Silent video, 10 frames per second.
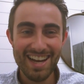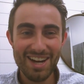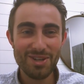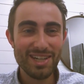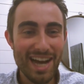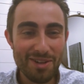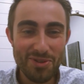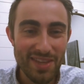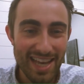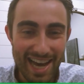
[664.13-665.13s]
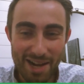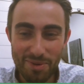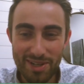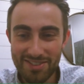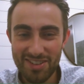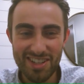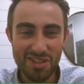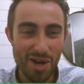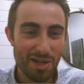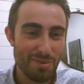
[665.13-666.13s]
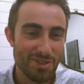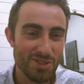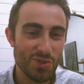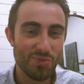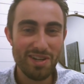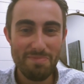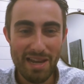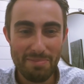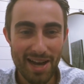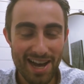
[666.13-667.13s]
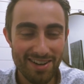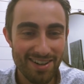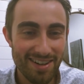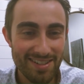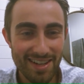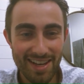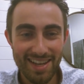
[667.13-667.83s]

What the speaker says: I heard Kyle do the ad read yesterday talking about his Green Bay Packers.